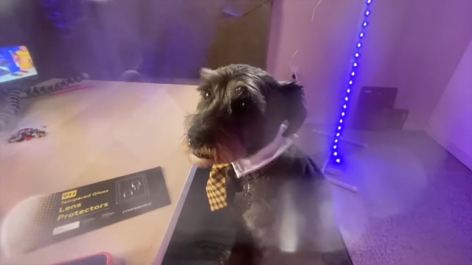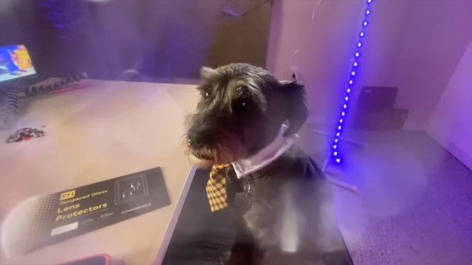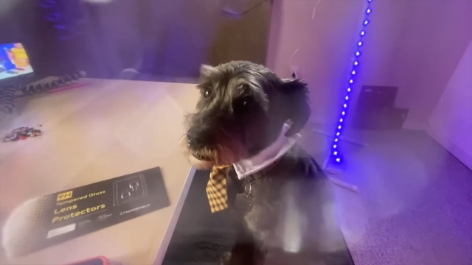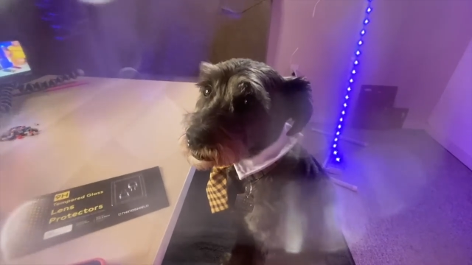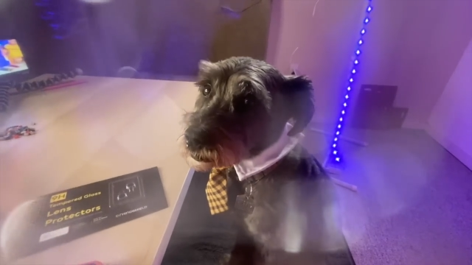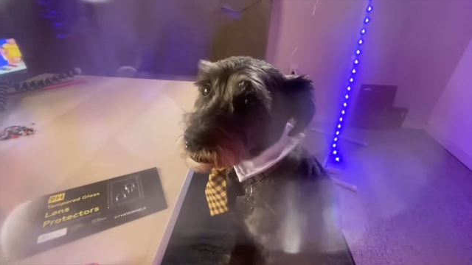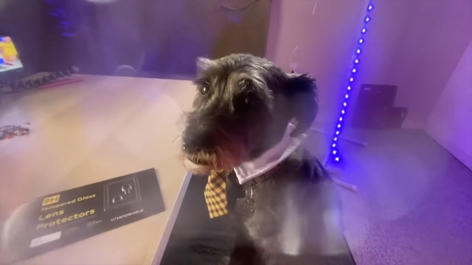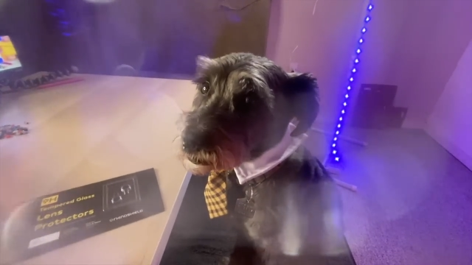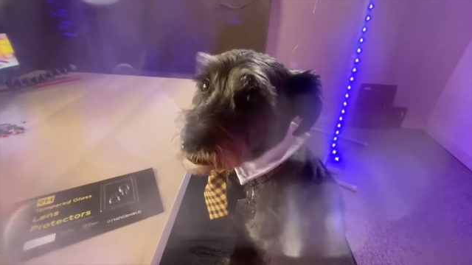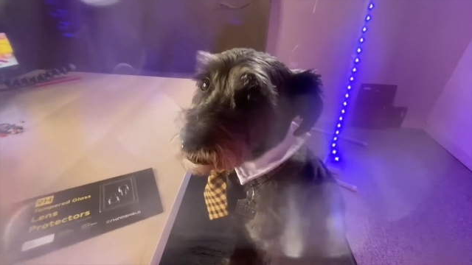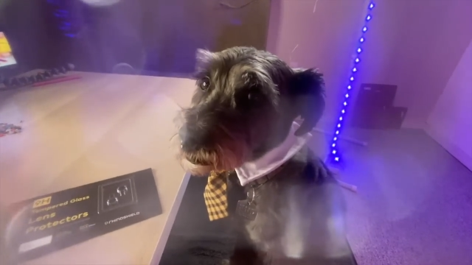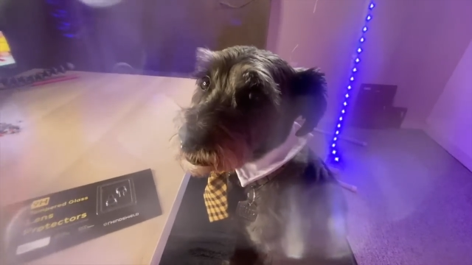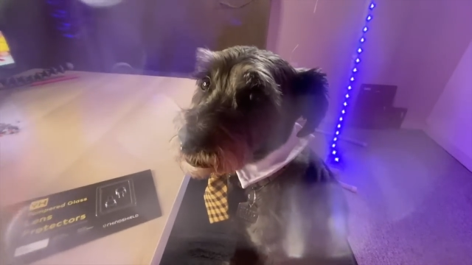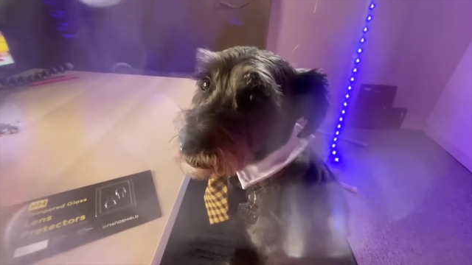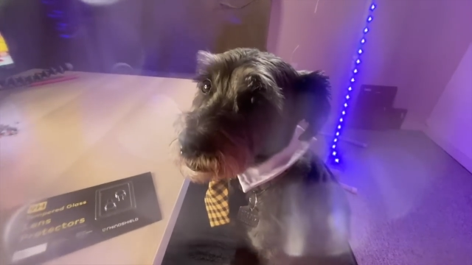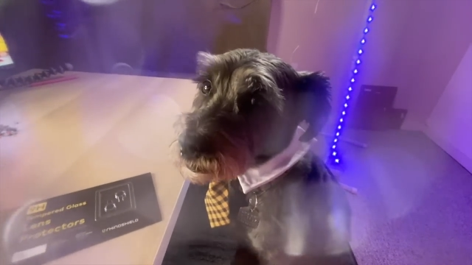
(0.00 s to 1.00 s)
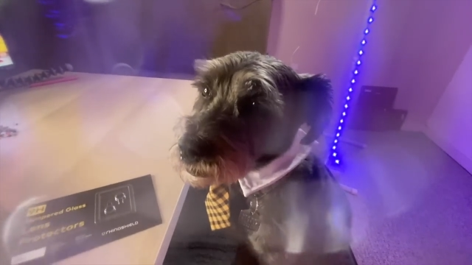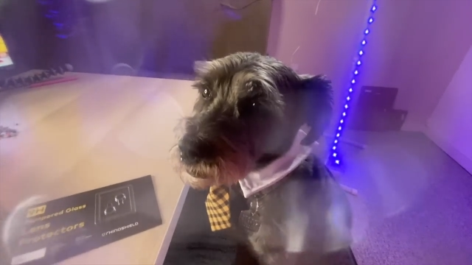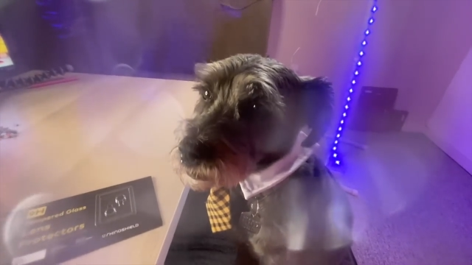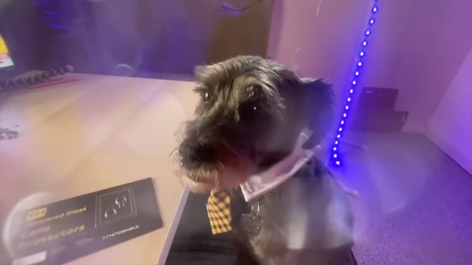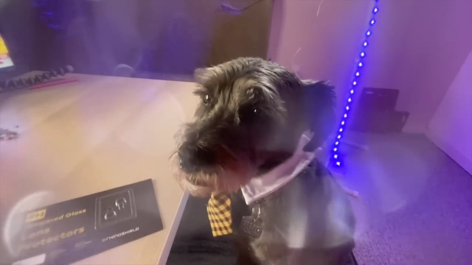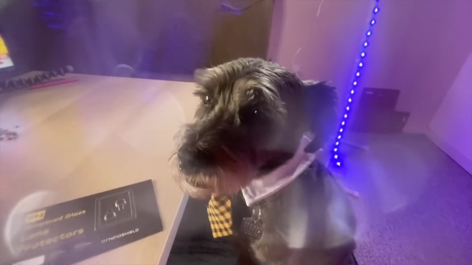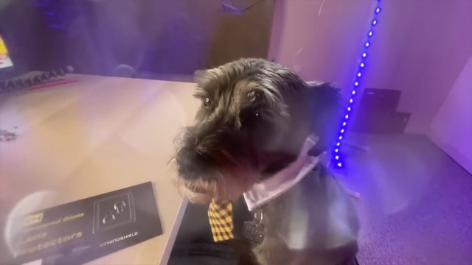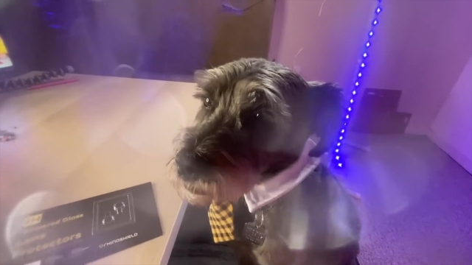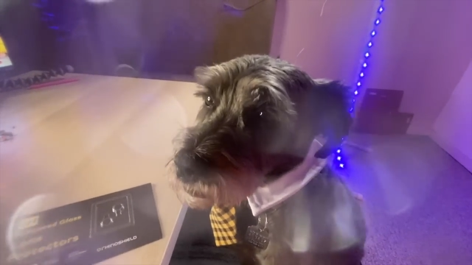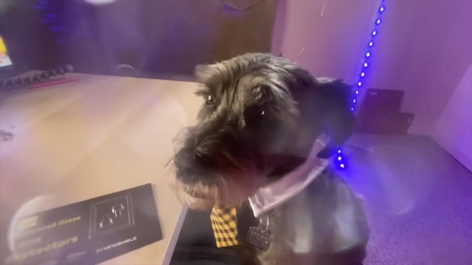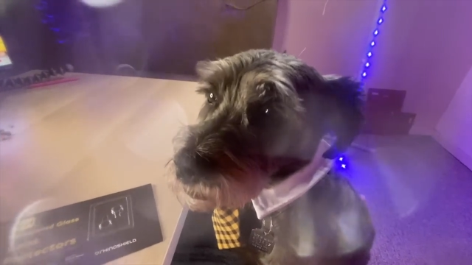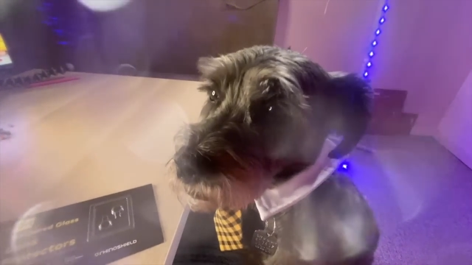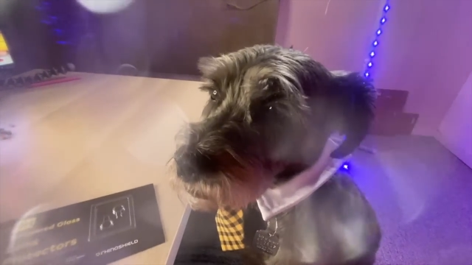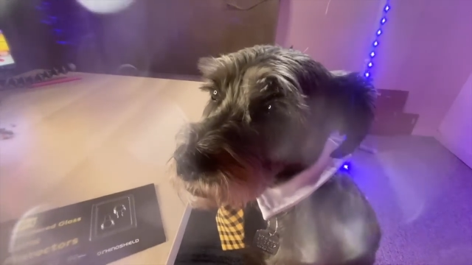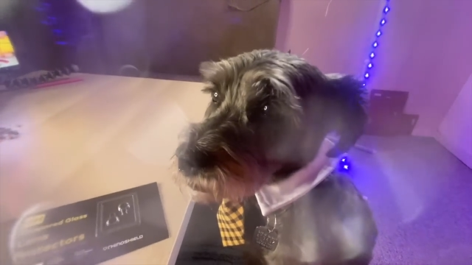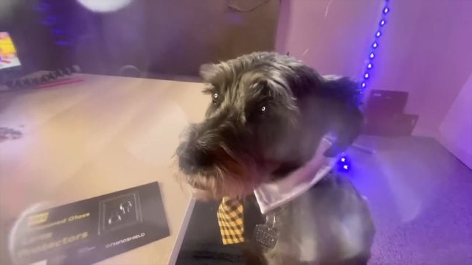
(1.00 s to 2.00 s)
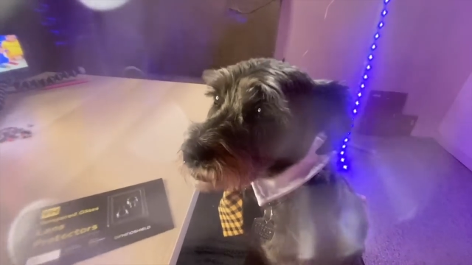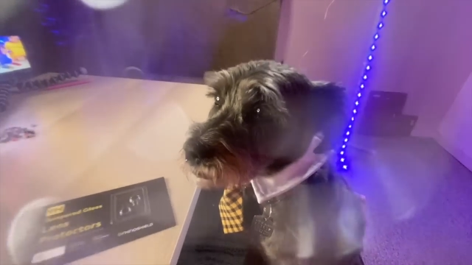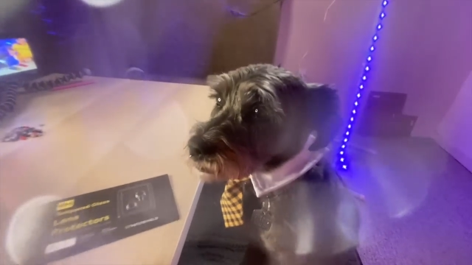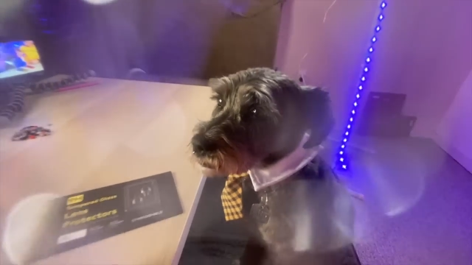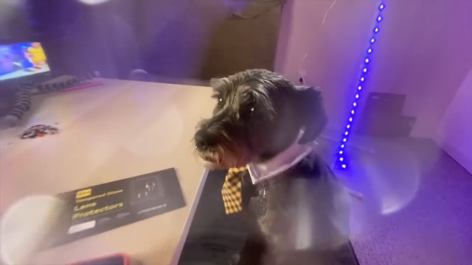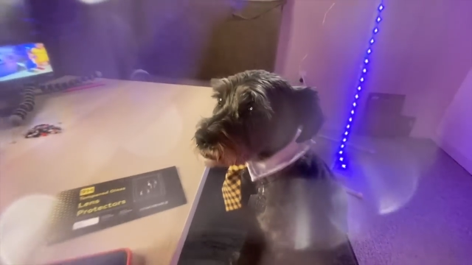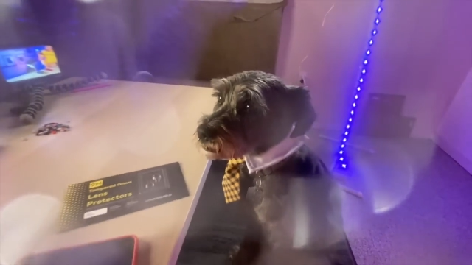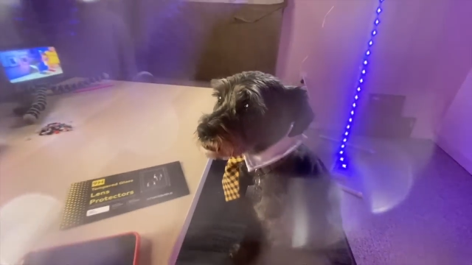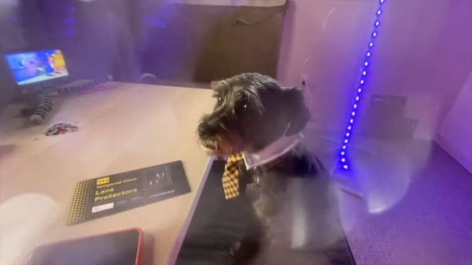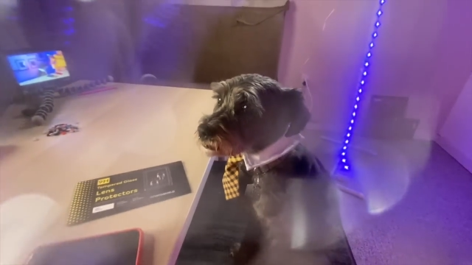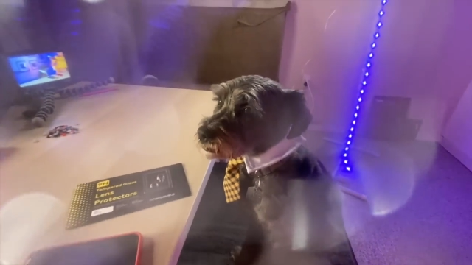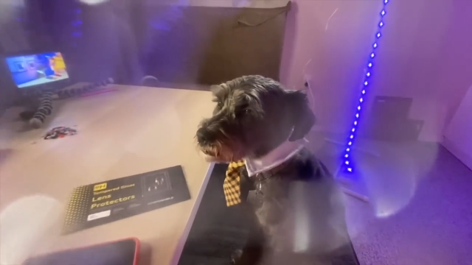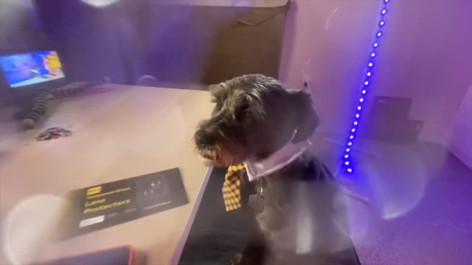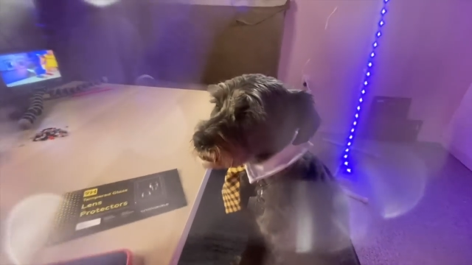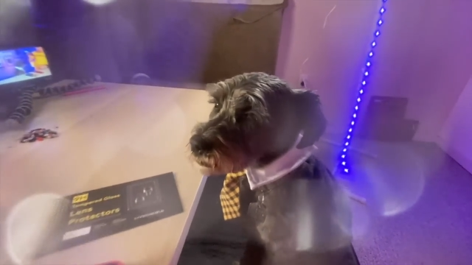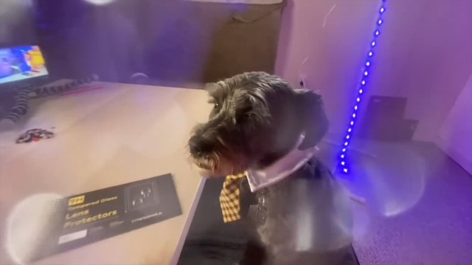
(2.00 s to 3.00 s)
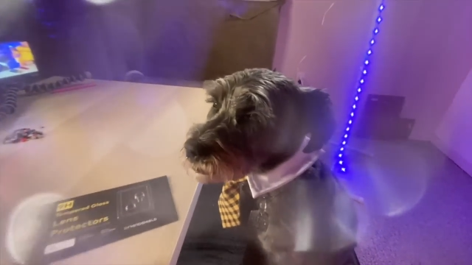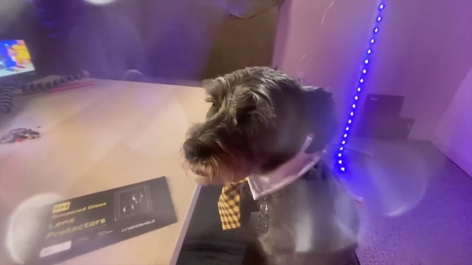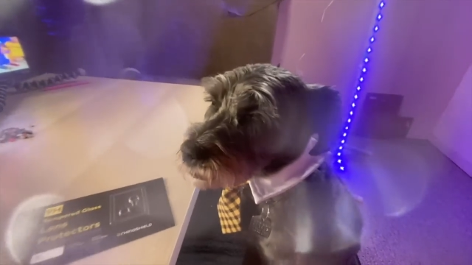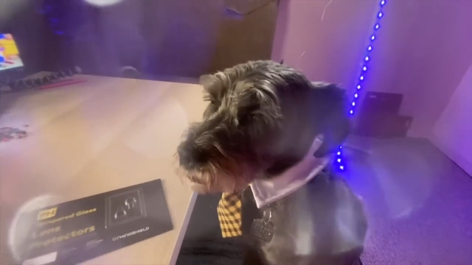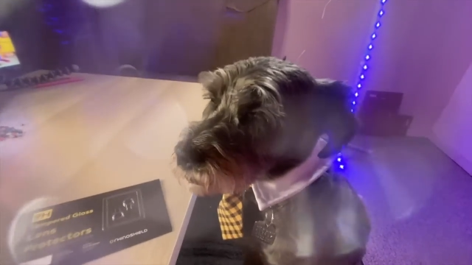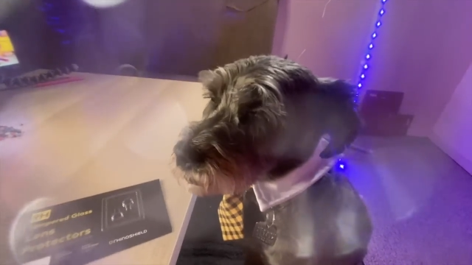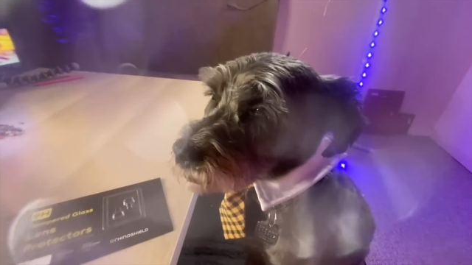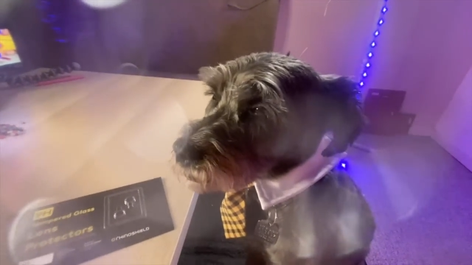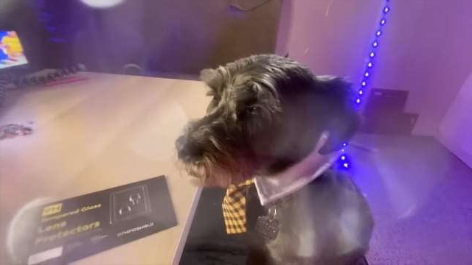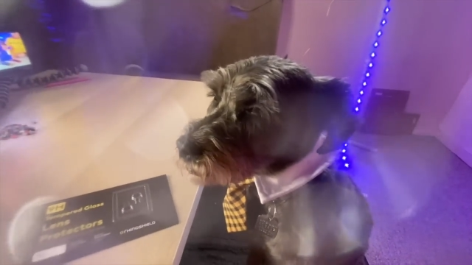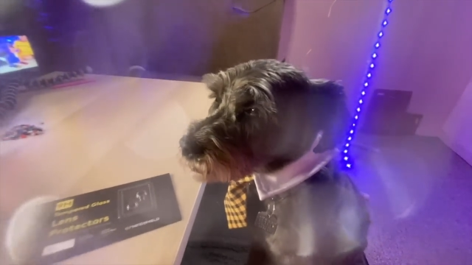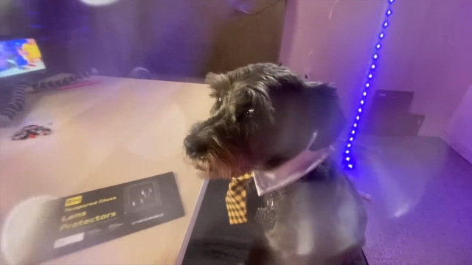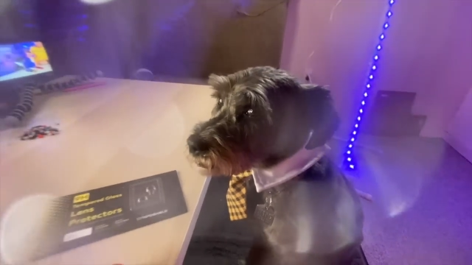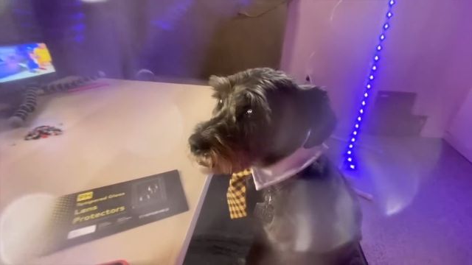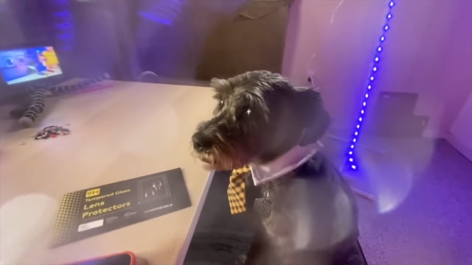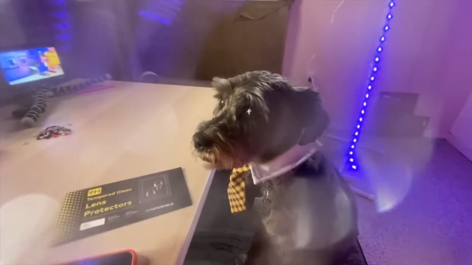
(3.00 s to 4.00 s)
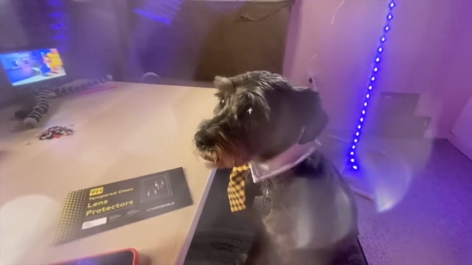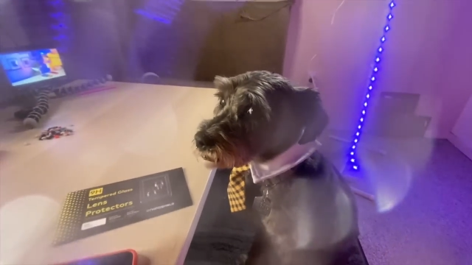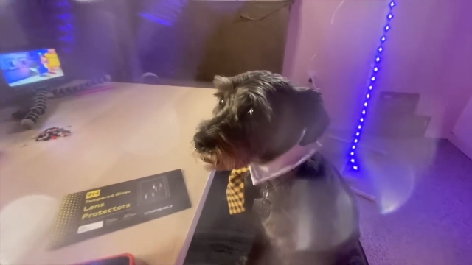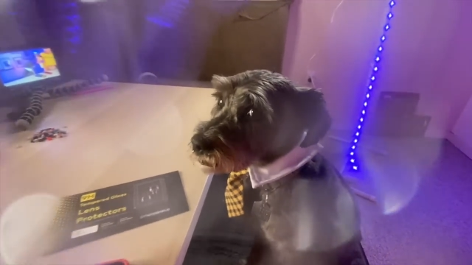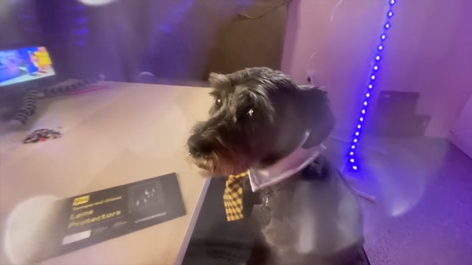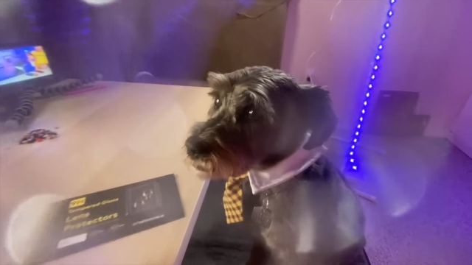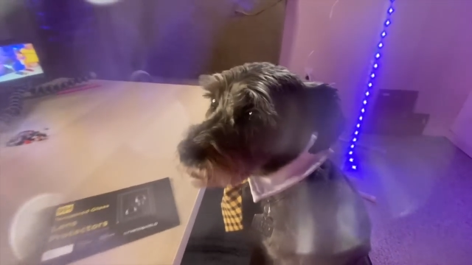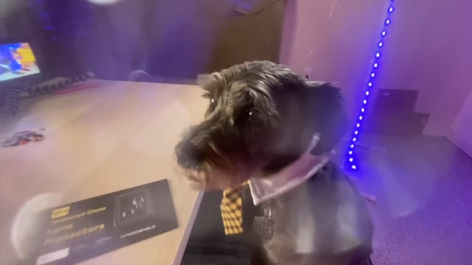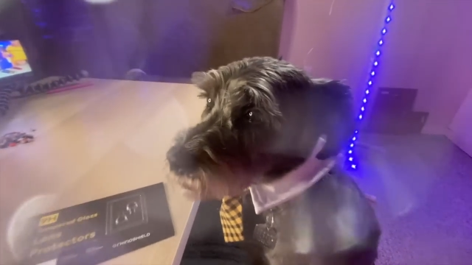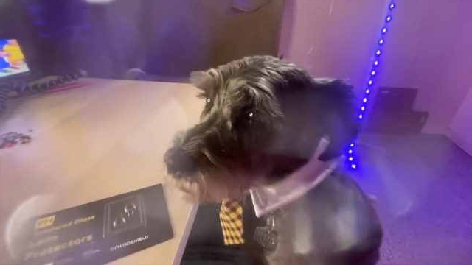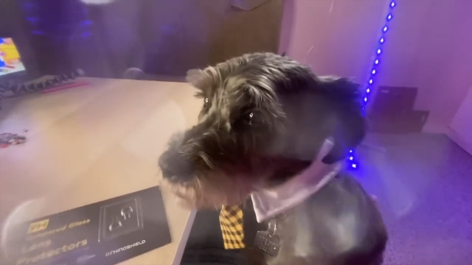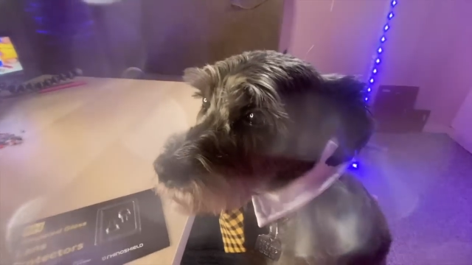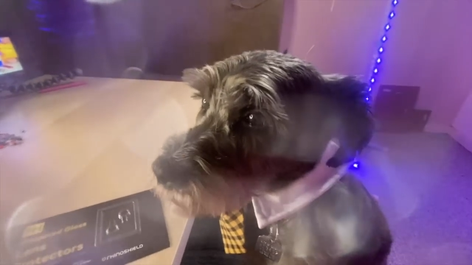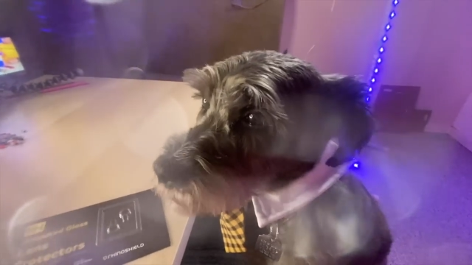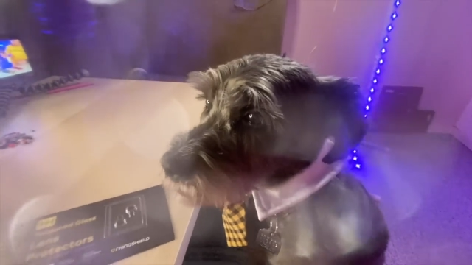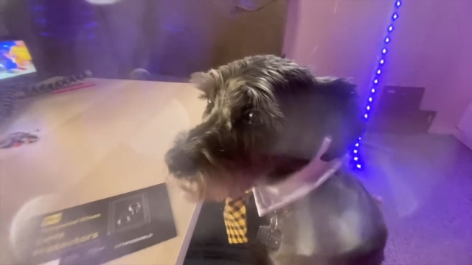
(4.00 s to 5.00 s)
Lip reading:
No face is visible, so there are no lips to read.